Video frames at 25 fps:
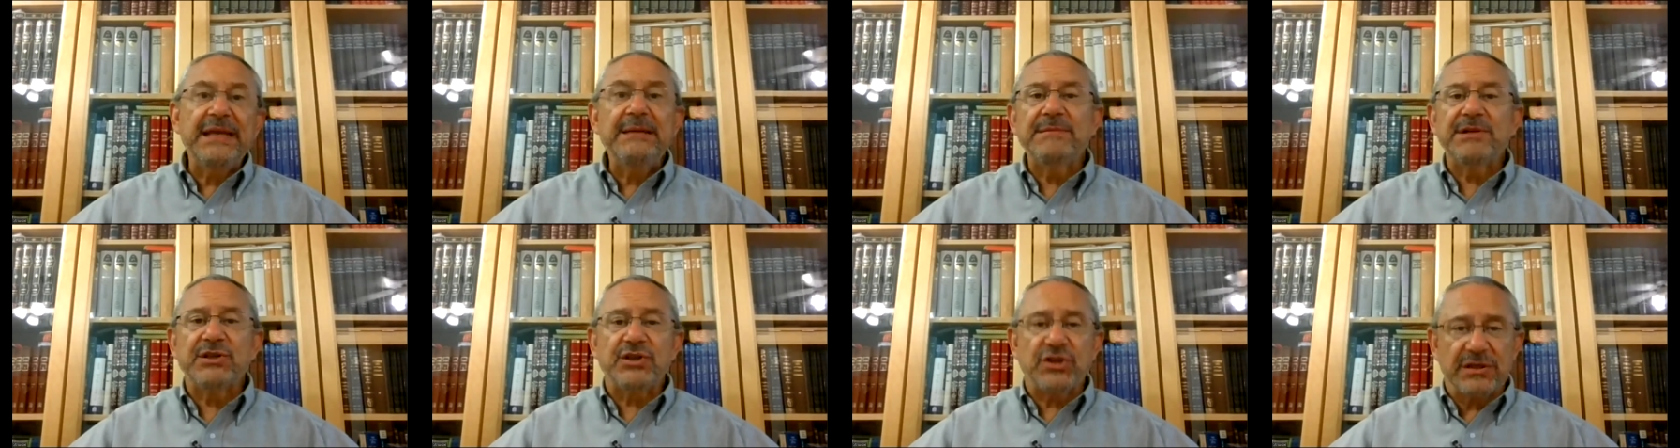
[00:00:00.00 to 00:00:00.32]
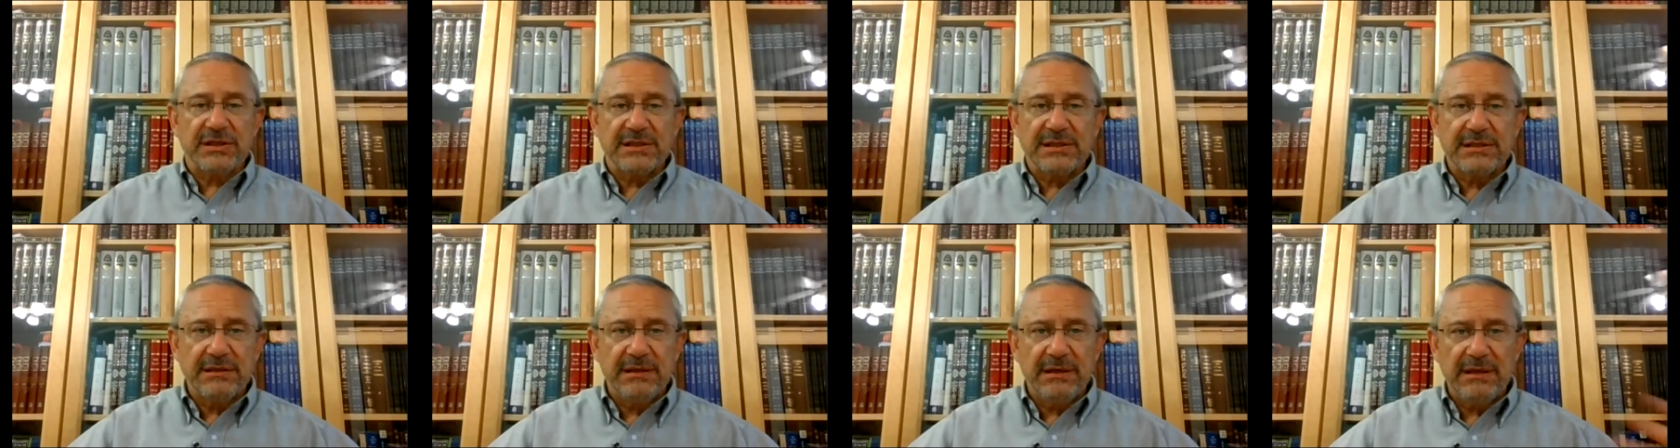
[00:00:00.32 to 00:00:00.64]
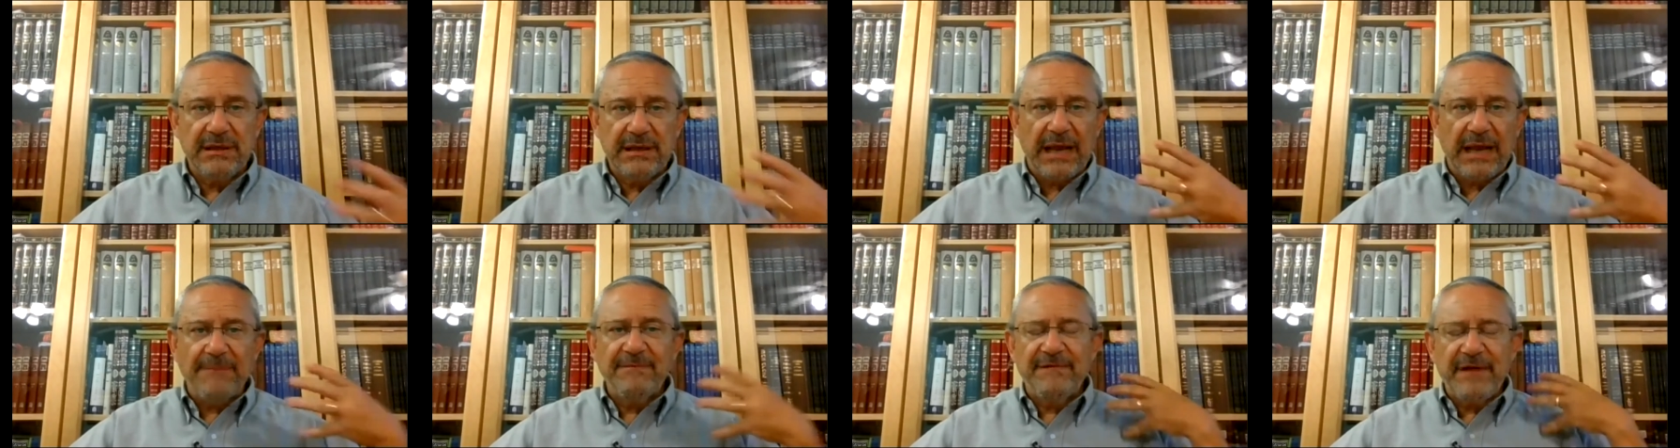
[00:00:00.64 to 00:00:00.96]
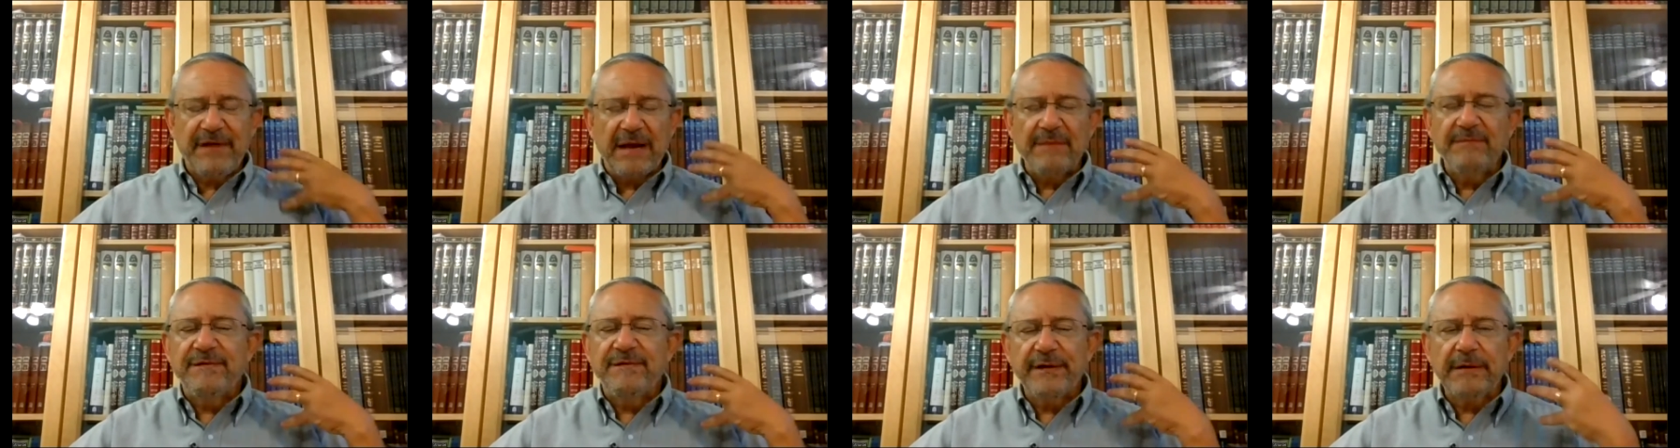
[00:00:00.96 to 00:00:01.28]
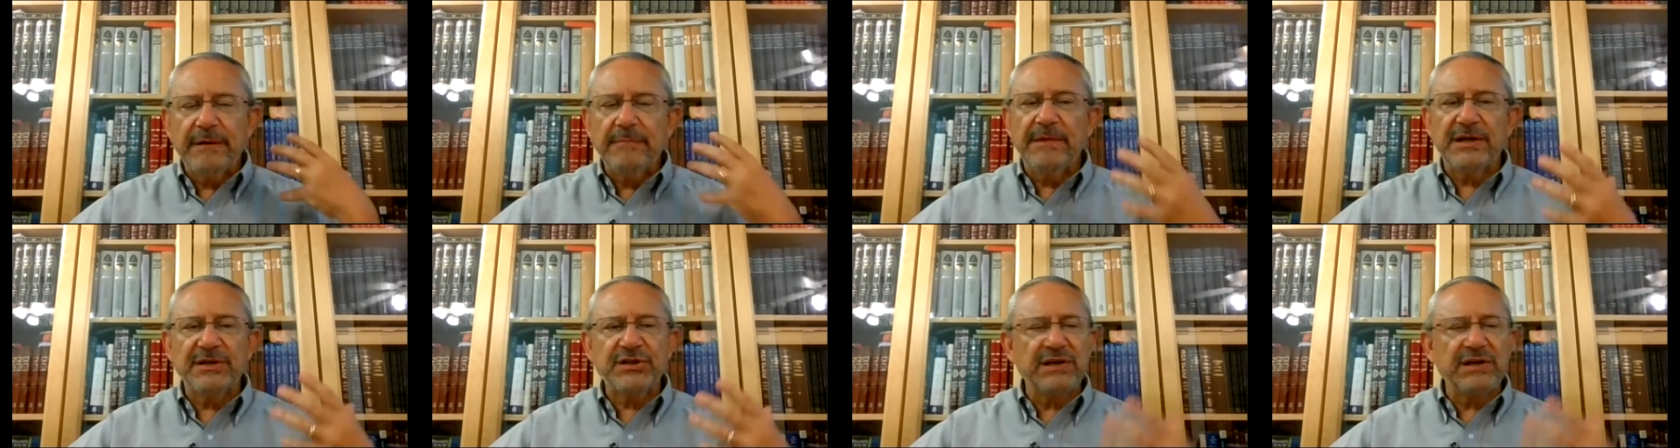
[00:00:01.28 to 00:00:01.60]
images. I'm
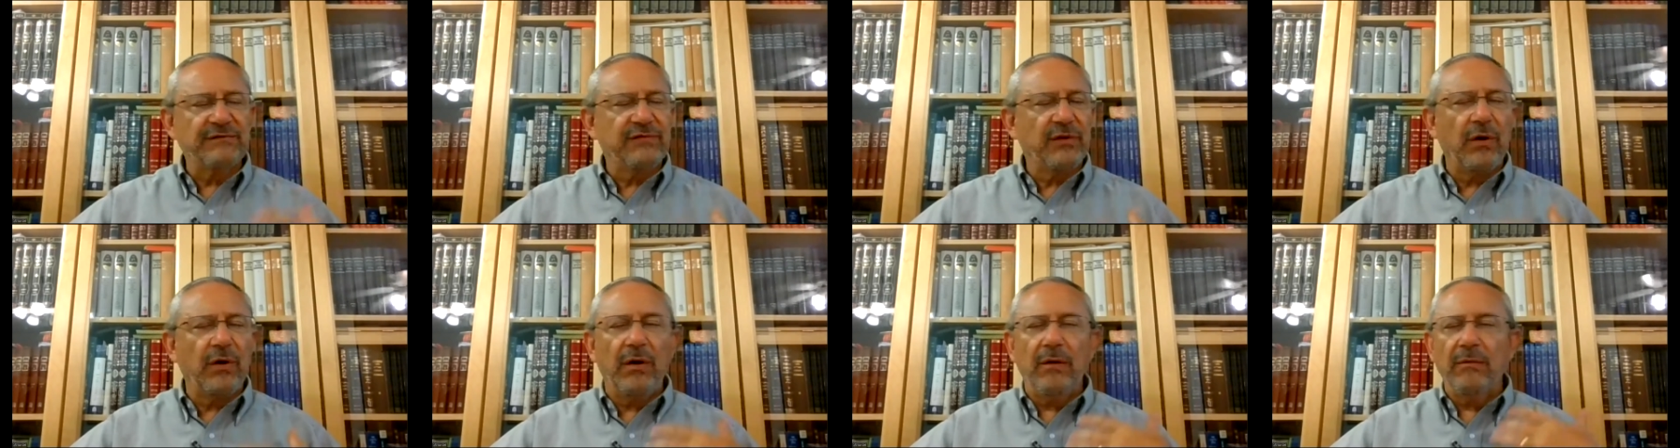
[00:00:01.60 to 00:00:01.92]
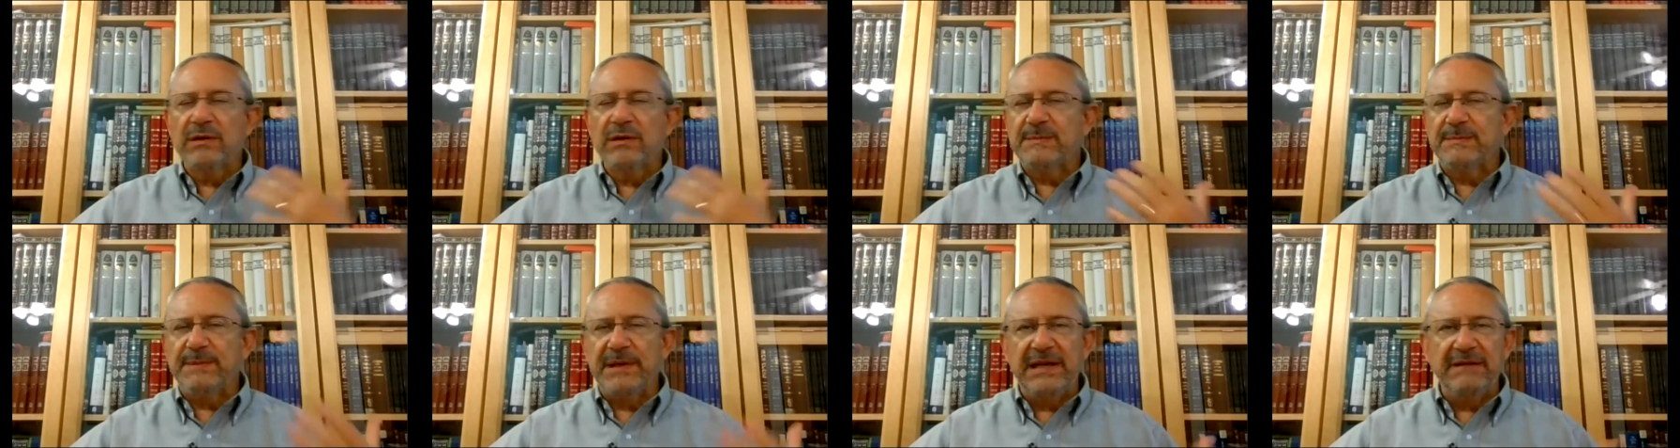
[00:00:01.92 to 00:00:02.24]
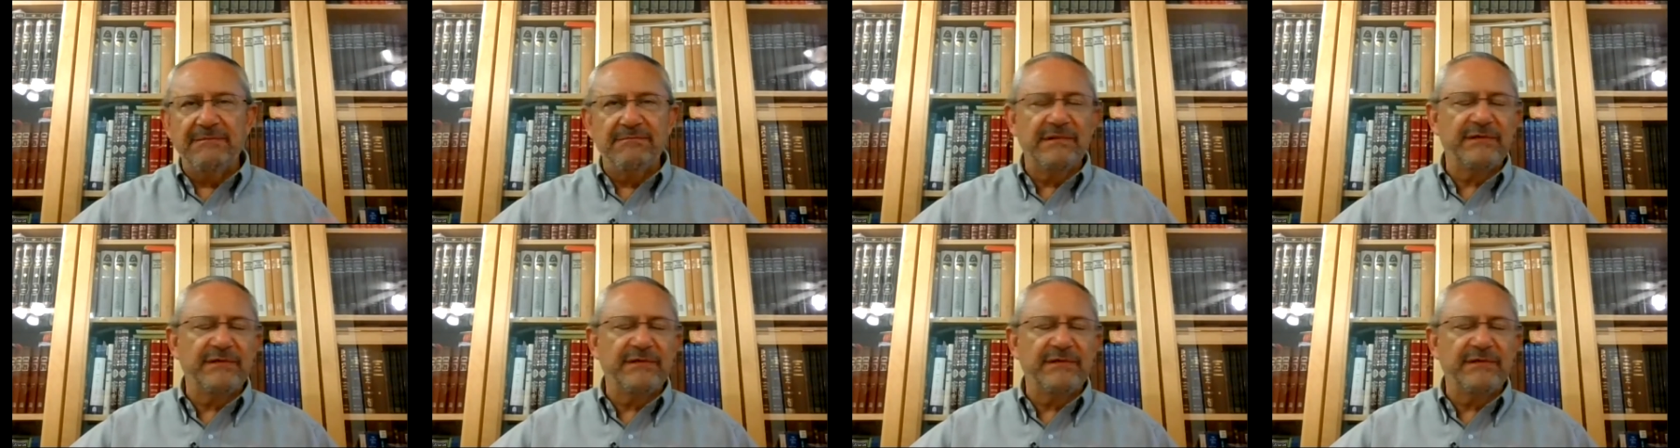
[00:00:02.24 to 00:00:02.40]
very much have always been,